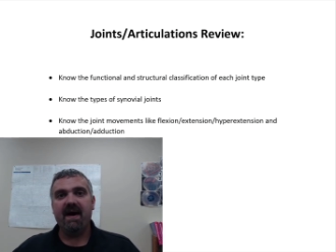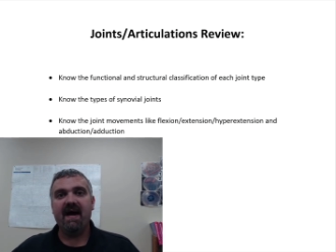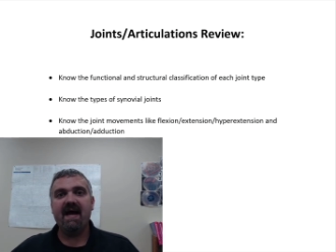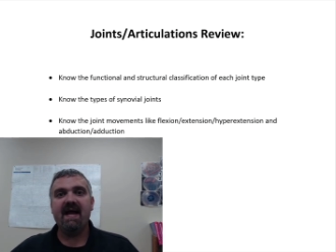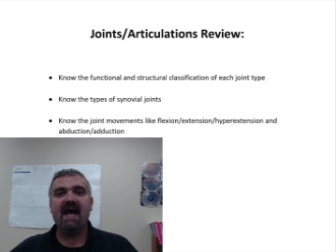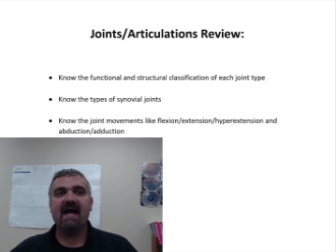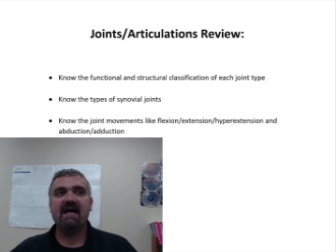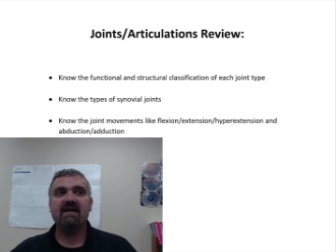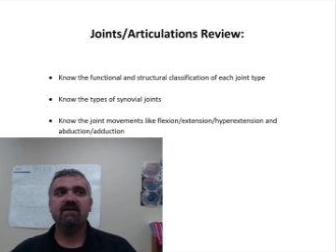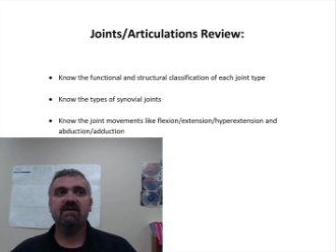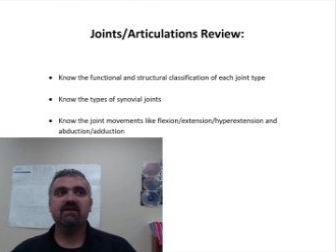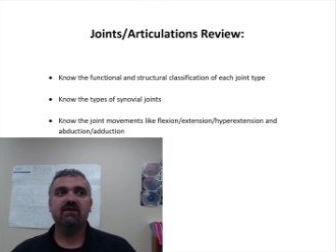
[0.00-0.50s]
A
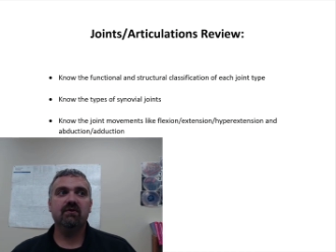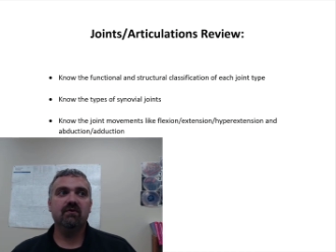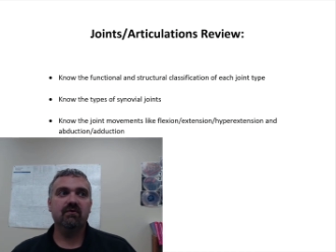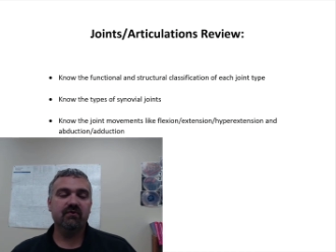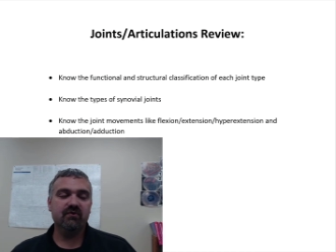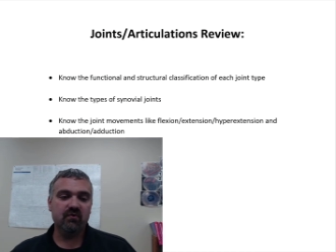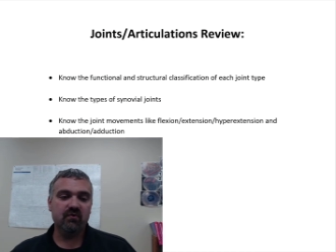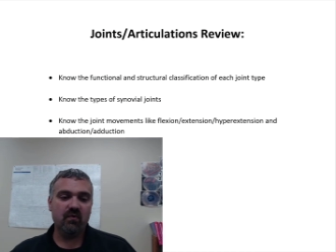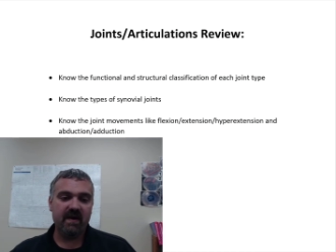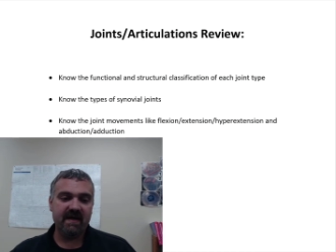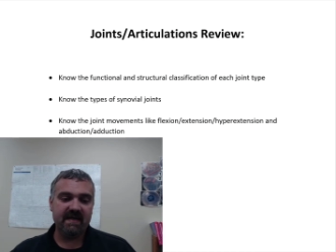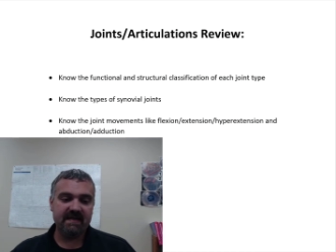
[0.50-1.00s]

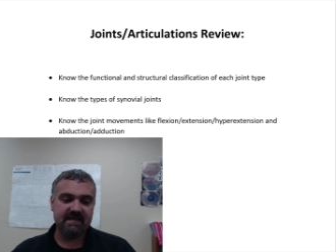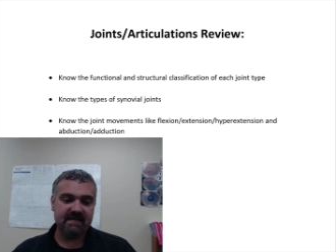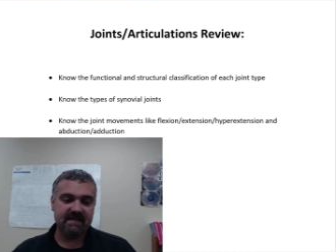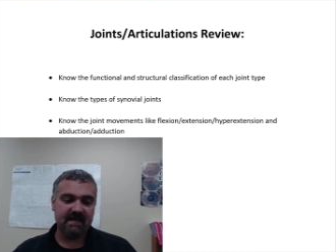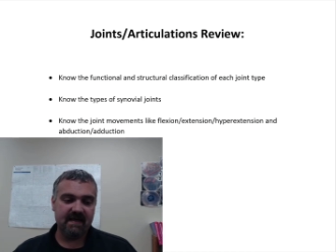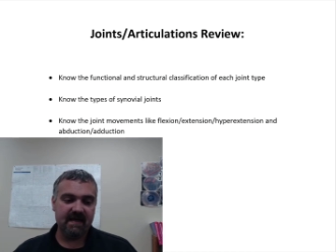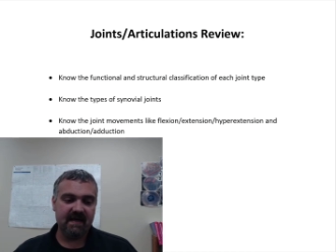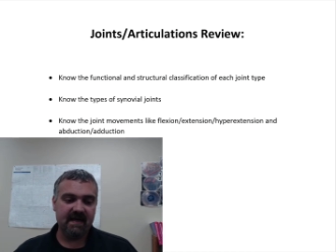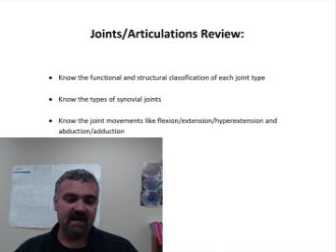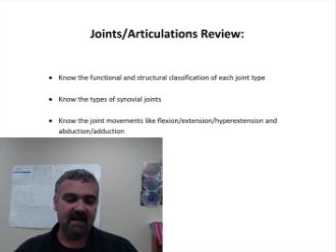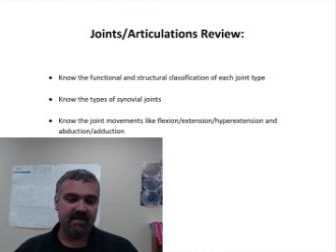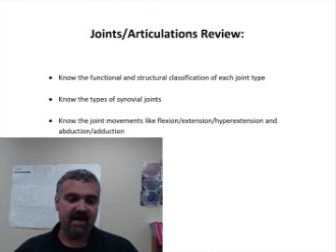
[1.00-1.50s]
biaxial
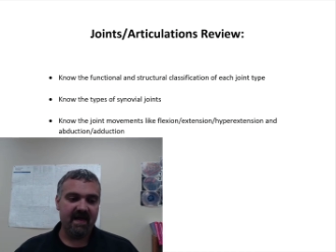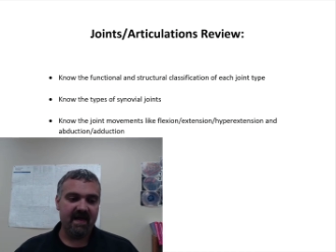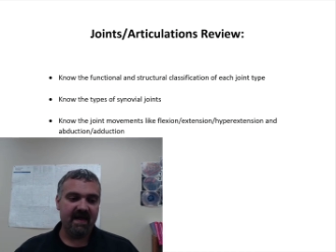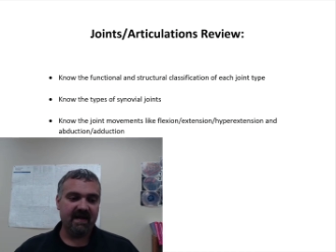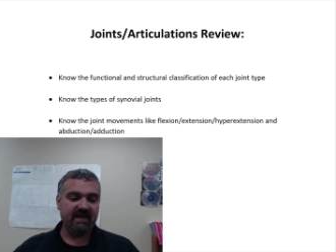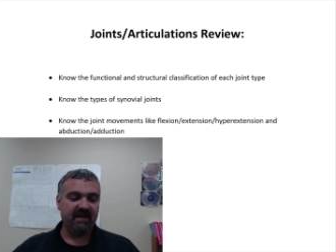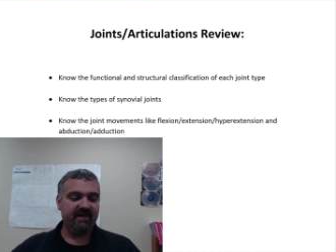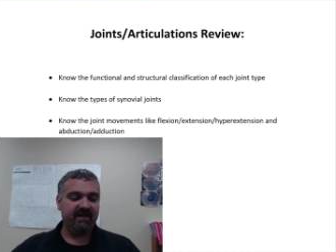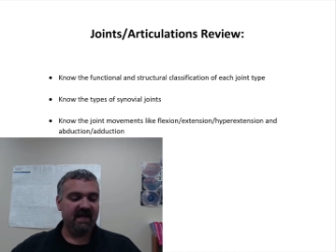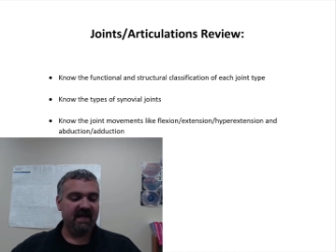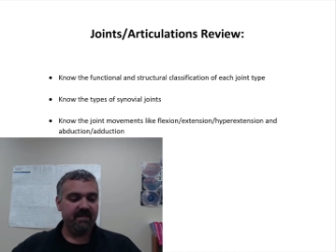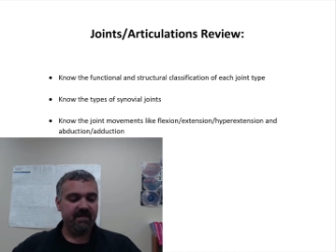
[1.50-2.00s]
joint, I
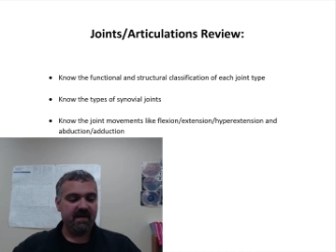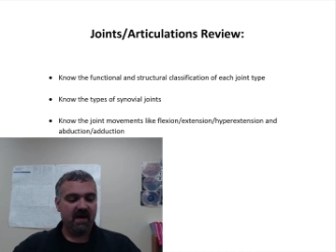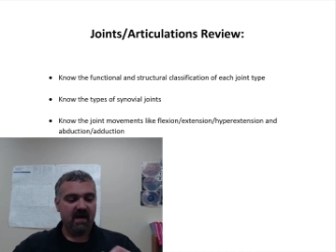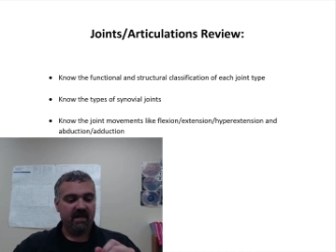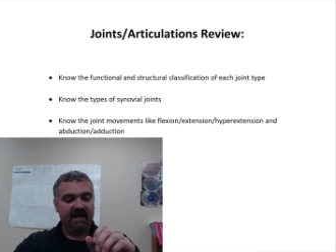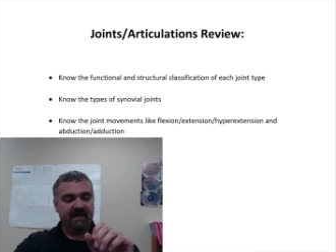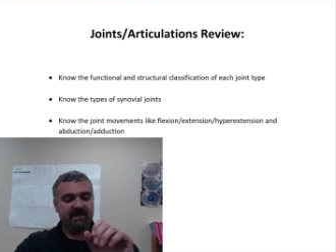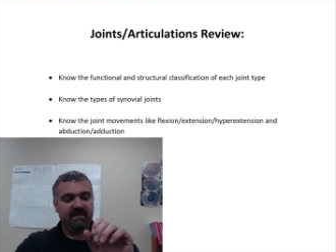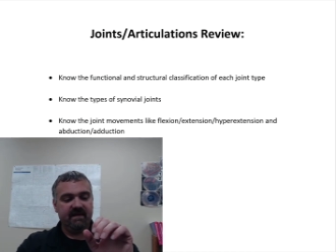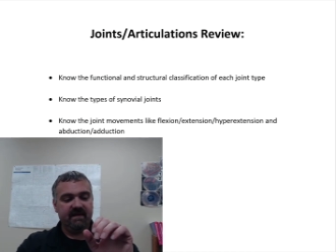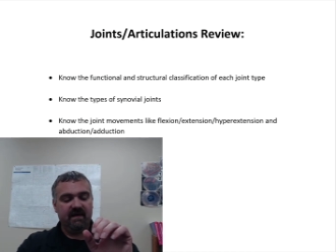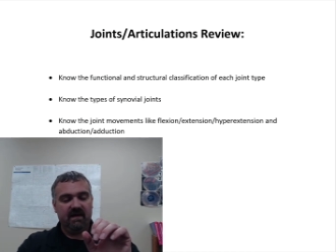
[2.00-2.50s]
like to think
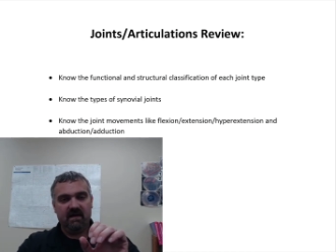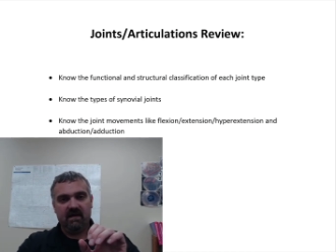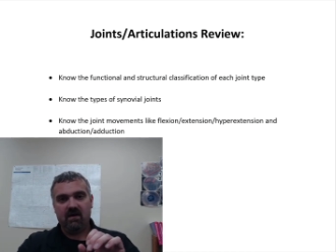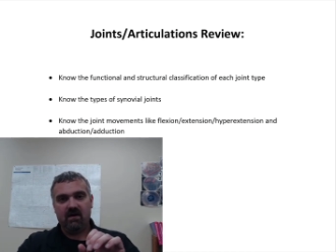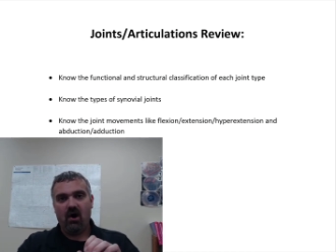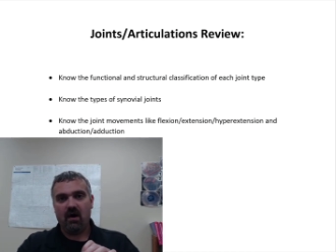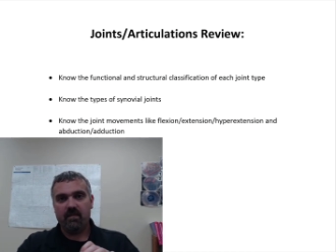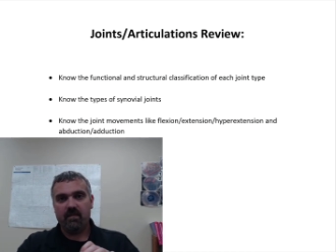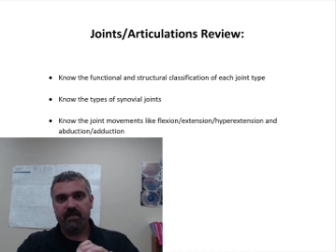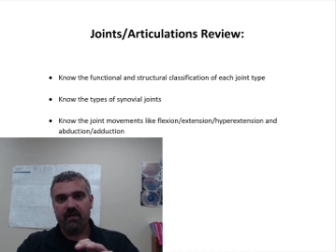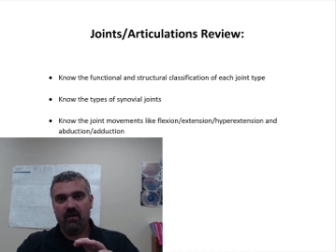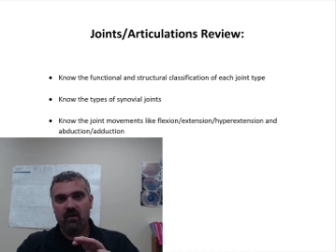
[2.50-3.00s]
about like
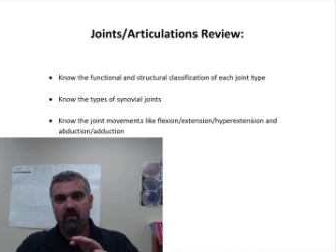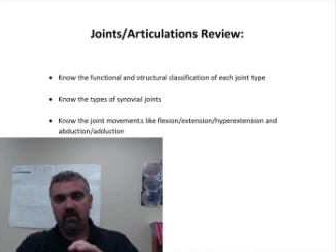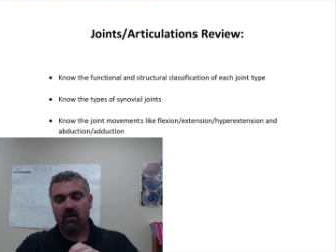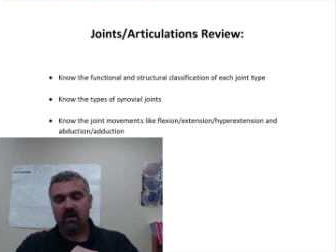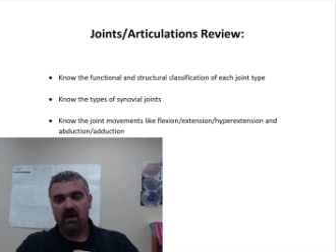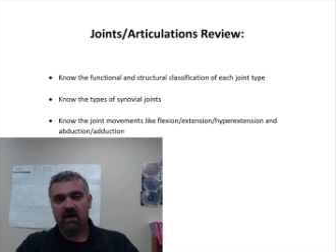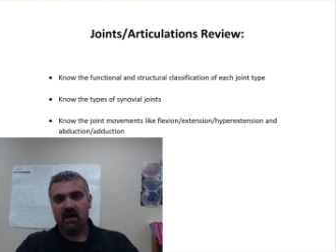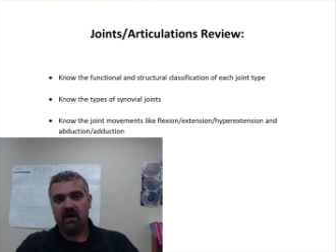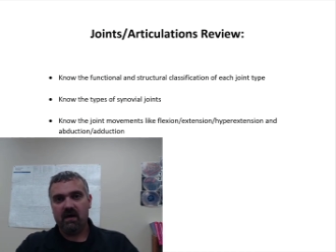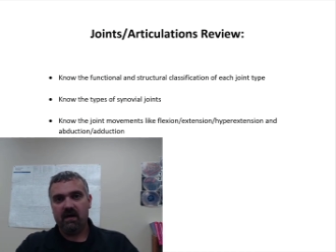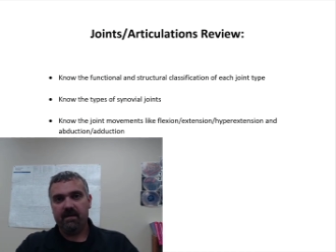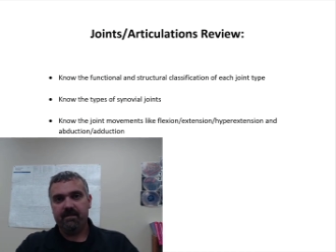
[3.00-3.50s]
the
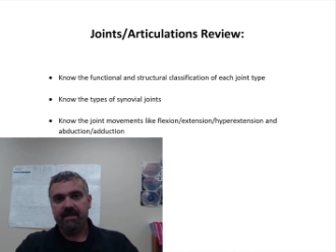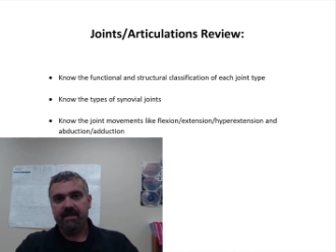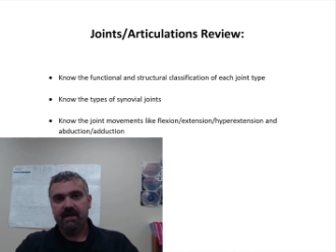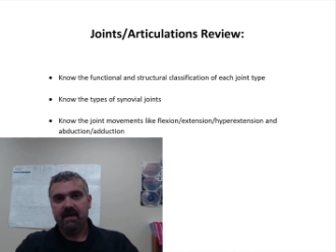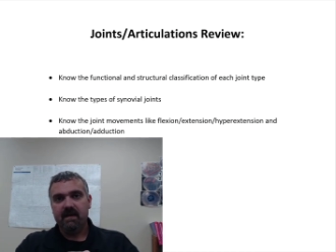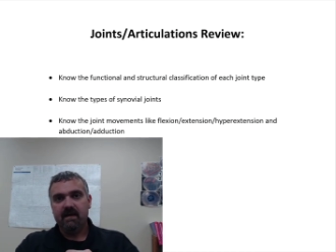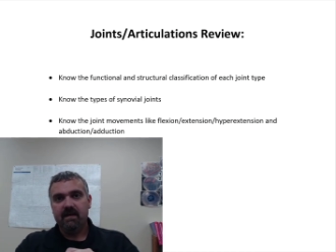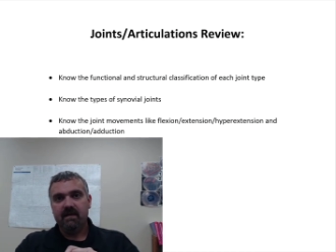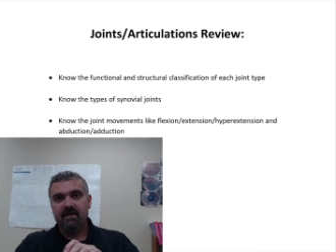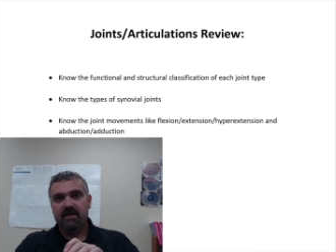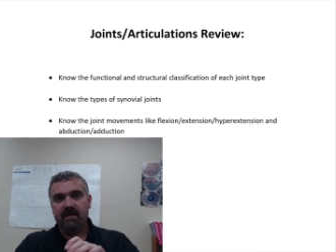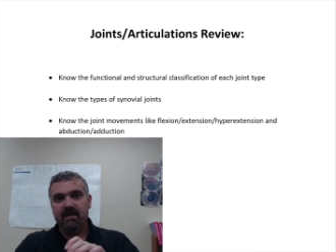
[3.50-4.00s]
carpal,